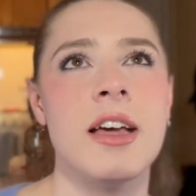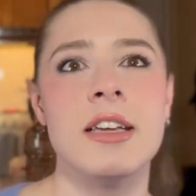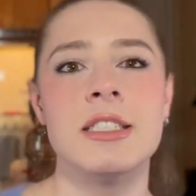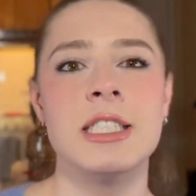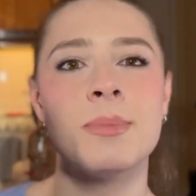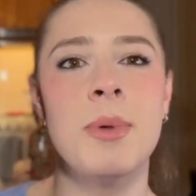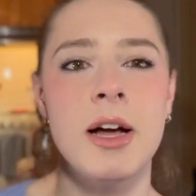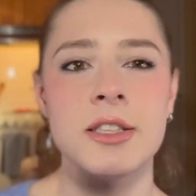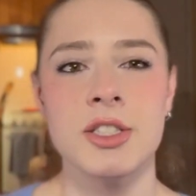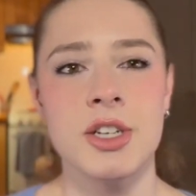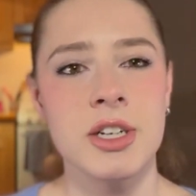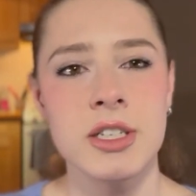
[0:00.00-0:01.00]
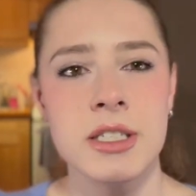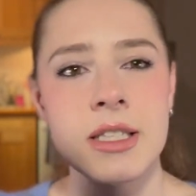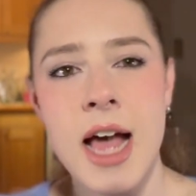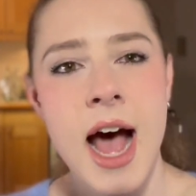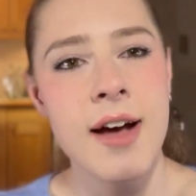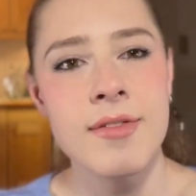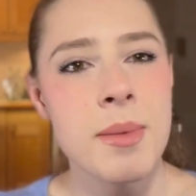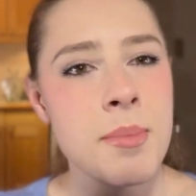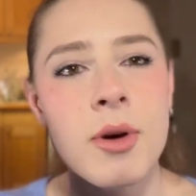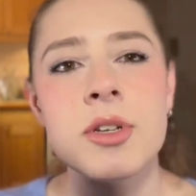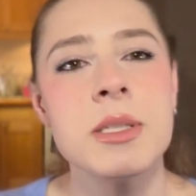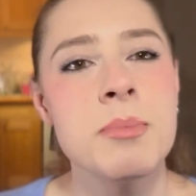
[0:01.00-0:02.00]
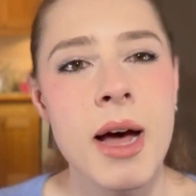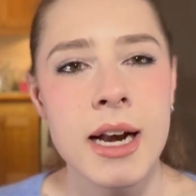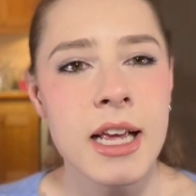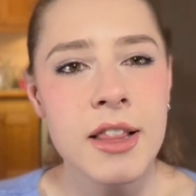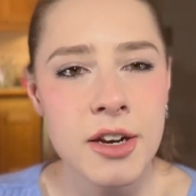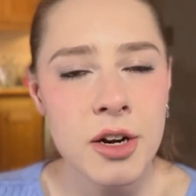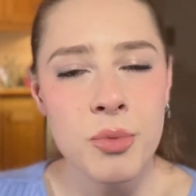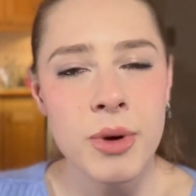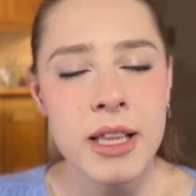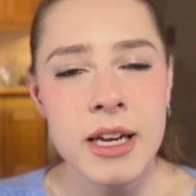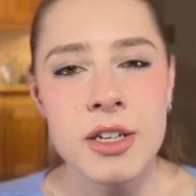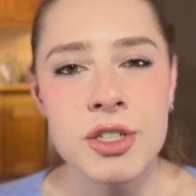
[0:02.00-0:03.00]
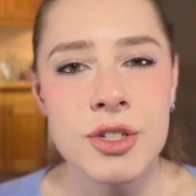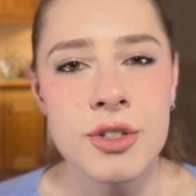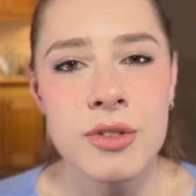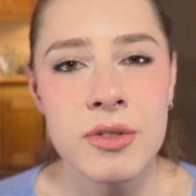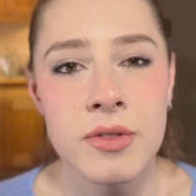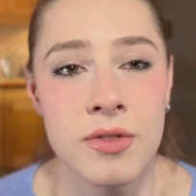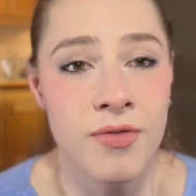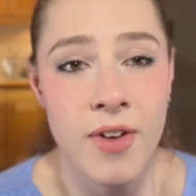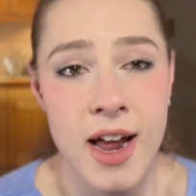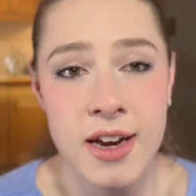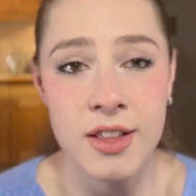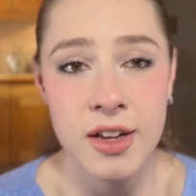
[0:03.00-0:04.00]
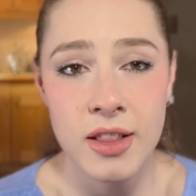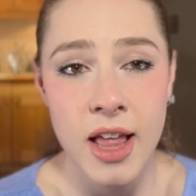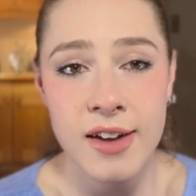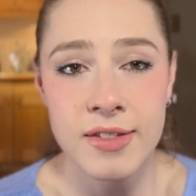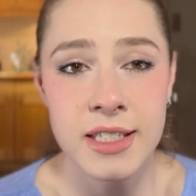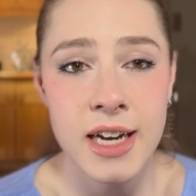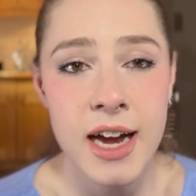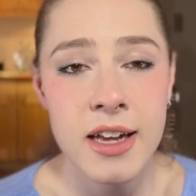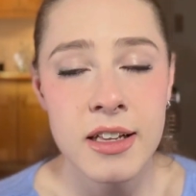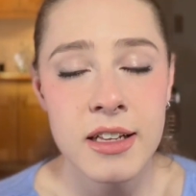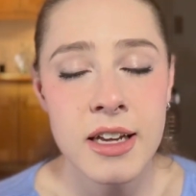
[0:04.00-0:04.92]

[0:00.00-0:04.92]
sponsors that have the most money that are willing to fund their lifestyle.